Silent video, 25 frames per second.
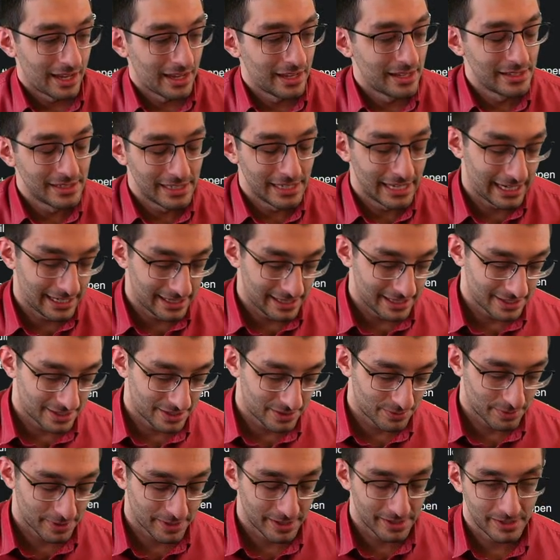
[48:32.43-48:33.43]
yeah, this is
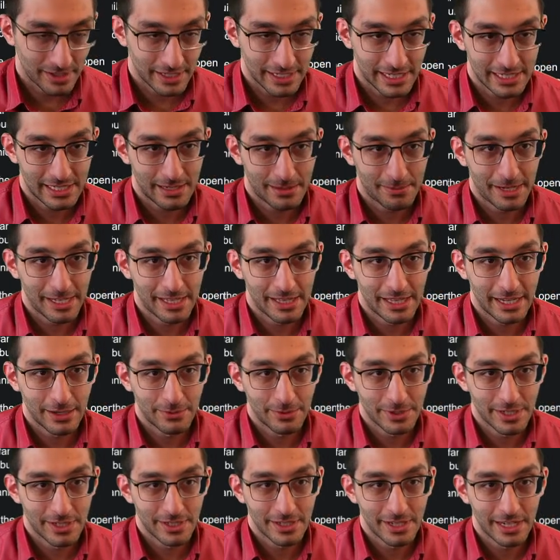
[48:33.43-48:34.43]
where, like I said, my language
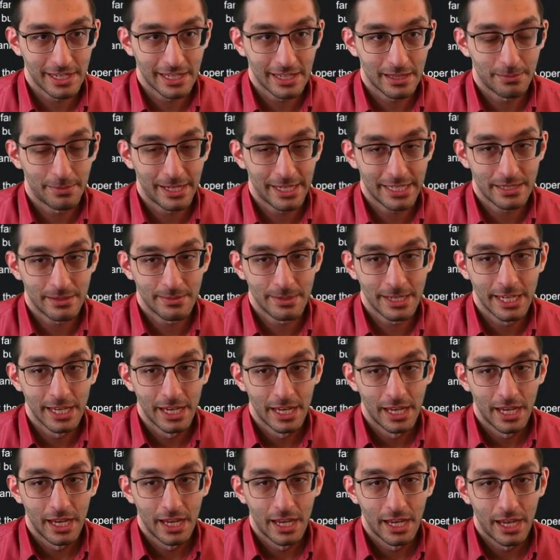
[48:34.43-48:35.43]
is going to get the best of me.
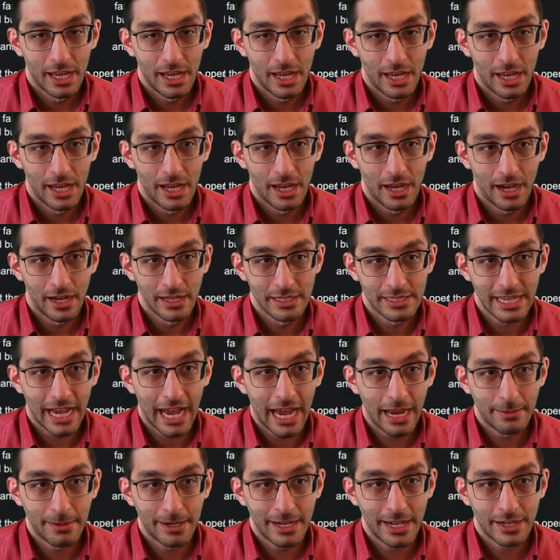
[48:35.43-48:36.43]

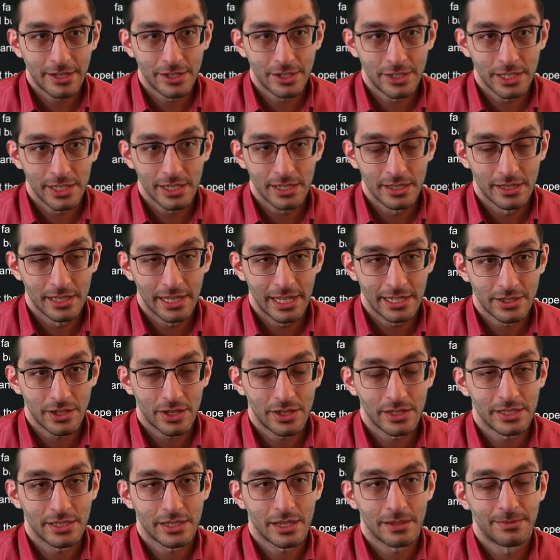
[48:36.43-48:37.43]
Time and energy. That's all
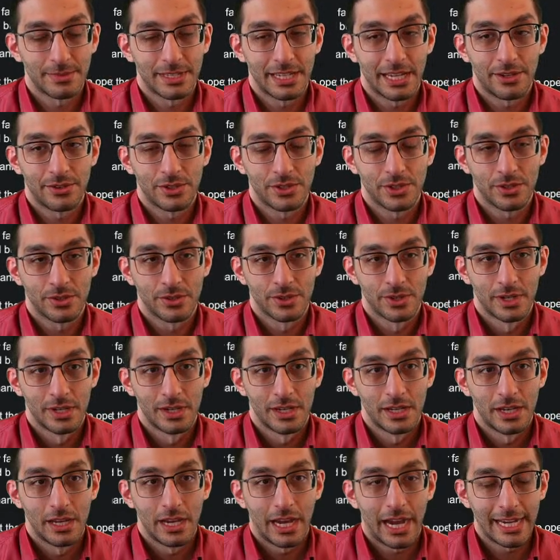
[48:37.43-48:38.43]
this comes down to.
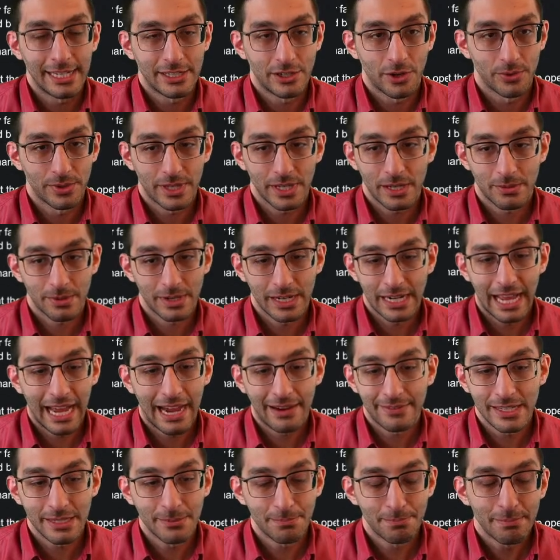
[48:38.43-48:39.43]
I don't think we're going to have
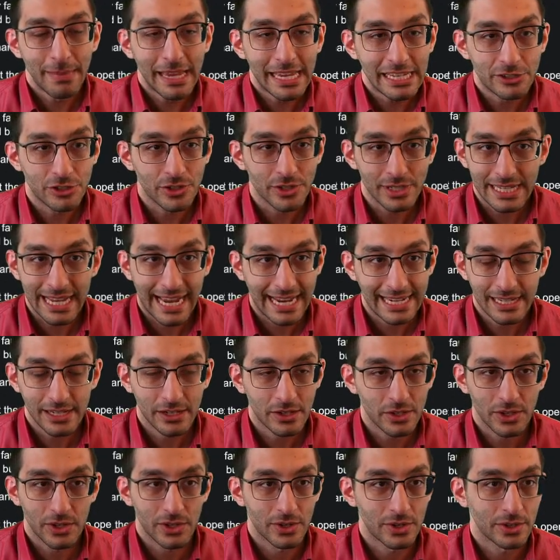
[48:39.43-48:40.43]
any major
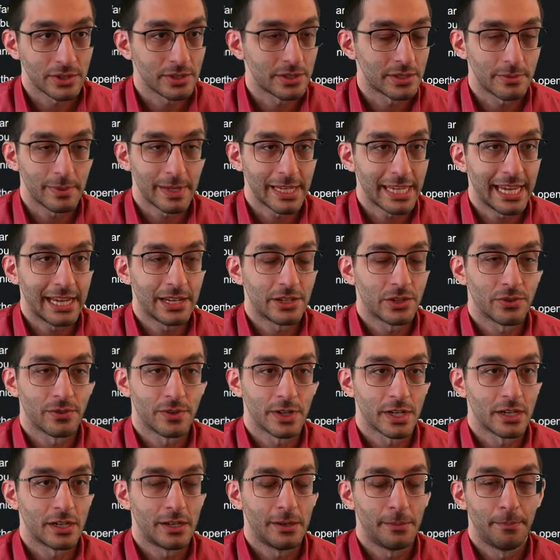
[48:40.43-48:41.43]
technical hurdles that we can't
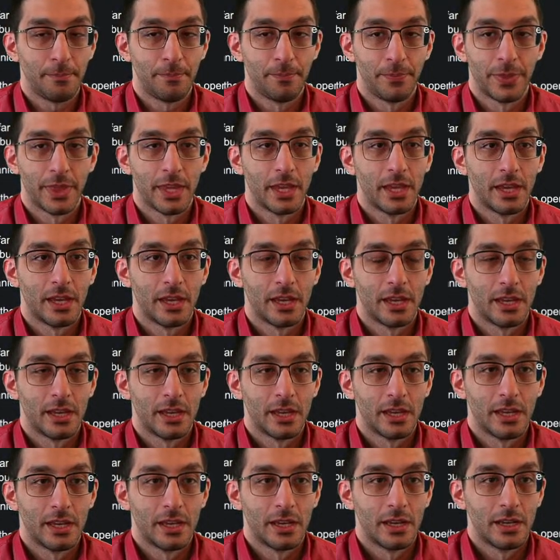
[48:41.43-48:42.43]
overcome.
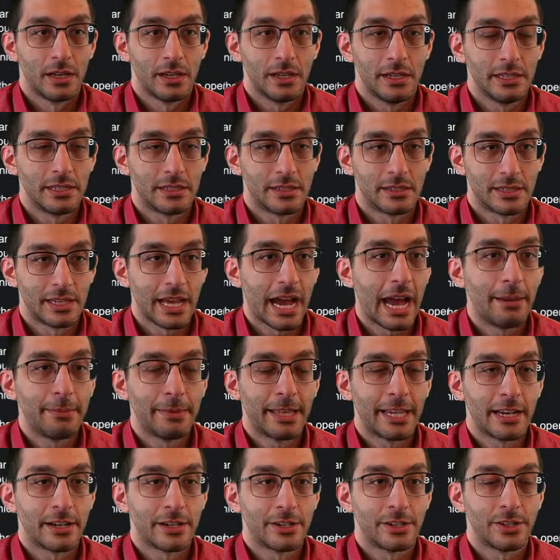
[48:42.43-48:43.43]
It's time and
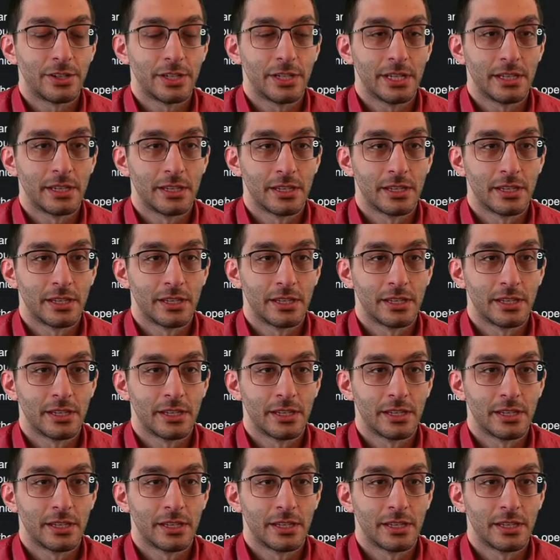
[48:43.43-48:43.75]
energy.